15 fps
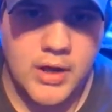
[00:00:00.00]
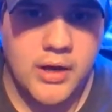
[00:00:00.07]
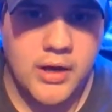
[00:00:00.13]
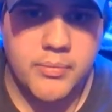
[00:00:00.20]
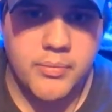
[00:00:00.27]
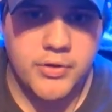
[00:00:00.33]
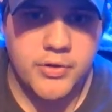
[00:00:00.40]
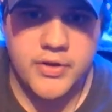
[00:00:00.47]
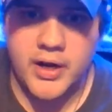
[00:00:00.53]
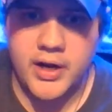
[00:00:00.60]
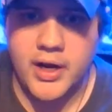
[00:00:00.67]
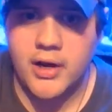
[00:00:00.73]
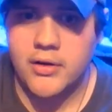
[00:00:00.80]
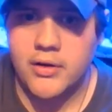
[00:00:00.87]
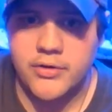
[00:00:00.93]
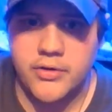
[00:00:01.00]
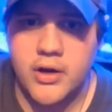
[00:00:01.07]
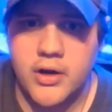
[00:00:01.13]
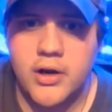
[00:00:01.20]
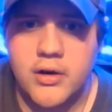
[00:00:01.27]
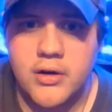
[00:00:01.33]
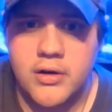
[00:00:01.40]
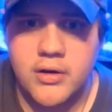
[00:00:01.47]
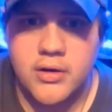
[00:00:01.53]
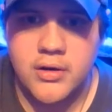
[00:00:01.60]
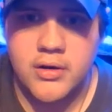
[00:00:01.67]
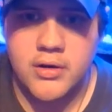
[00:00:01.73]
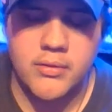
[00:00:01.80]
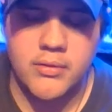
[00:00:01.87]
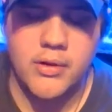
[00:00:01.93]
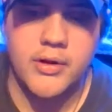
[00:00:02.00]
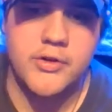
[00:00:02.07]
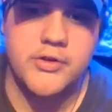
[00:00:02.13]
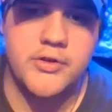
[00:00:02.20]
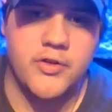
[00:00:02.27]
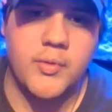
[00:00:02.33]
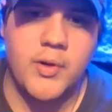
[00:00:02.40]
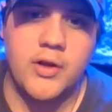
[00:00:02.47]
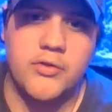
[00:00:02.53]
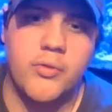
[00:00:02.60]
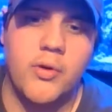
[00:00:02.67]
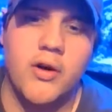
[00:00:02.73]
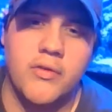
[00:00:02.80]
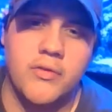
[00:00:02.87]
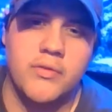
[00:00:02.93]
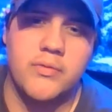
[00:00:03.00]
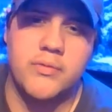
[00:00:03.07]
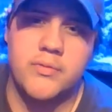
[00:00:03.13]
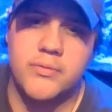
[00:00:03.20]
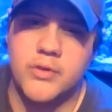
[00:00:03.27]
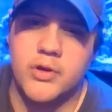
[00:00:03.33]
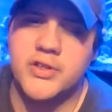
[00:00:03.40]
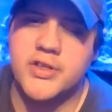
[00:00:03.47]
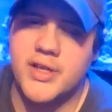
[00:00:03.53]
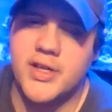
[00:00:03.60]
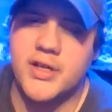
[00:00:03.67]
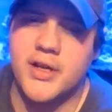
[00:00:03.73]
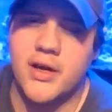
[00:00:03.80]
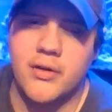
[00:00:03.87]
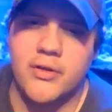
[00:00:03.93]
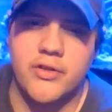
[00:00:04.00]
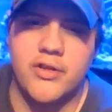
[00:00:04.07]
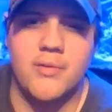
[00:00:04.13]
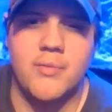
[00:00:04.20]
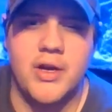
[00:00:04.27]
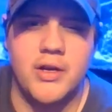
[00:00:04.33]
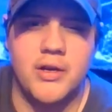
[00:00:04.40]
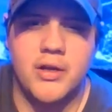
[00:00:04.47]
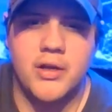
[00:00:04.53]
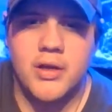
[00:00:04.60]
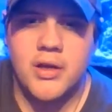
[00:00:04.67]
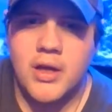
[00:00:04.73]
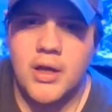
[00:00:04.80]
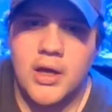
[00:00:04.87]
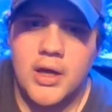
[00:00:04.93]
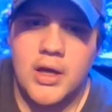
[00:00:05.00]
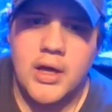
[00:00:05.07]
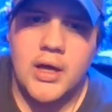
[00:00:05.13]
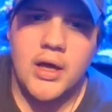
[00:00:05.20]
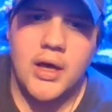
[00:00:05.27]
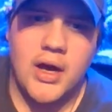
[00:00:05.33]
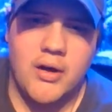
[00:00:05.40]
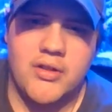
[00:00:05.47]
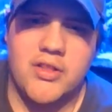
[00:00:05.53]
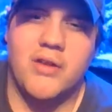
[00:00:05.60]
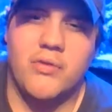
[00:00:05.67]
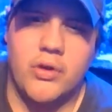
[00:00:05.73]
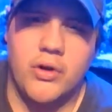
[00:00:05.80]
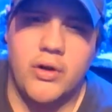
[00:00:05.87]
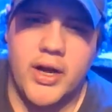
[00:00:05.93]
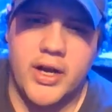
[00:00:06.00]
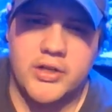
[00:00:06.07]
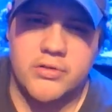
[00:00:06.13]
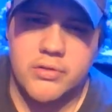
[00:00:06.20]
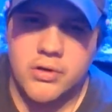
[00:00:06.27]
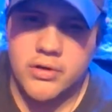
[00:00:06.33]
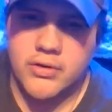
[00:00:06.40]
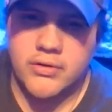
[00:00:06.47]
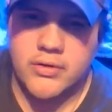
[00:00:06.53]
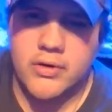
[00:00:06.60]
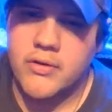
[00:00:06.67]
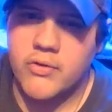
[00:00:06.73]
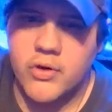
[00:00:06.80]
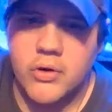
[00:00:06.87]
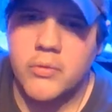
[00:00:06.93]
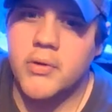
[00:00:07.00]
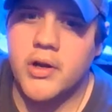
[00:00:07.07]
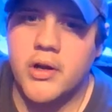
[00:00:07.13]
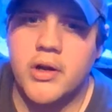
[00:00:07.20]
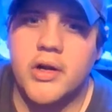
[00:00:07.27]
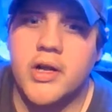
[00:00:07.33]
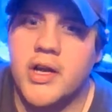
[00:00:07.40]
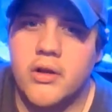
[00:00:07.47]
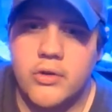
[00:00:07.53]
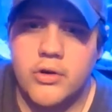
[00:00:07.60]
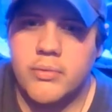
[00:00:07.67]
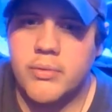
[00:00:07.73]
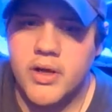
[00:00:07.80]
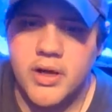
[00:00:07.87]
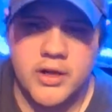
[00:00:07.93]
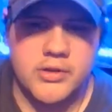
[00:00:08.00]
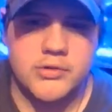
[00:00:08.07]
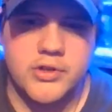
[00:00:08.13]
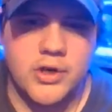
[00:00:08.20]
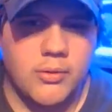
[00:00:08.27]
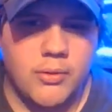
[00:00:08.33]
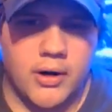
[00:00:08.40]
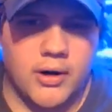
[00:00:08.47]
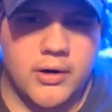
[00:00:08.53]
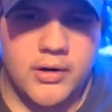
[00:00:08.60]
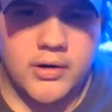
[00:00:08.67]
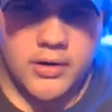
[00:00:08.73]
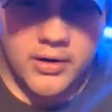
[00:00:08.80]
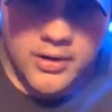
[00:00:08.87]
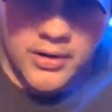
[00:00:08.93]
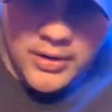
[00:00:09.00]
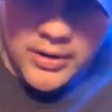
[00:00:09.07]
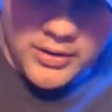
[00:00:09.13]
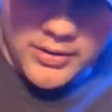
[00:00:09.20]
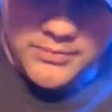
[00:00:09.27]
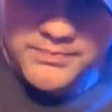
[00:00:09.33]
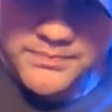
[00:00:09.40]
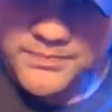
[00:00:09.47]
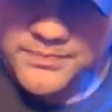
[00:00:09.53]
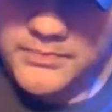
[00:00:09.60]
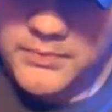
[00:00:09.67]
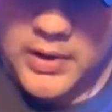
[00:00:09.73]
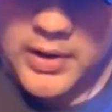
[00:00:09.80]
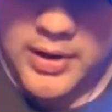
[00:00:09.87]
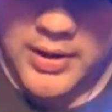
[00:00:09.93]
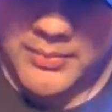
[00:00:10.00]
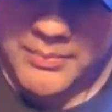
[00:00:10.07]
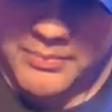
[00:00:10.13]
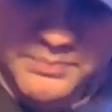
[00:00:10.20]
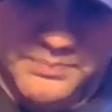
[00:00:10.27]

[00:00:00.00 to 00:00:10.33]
I put 10 gallons in there. Well, usually it's about 12, 13 gallons I make. I always have a little extra, because you never know when you need a little bit of extra salt water.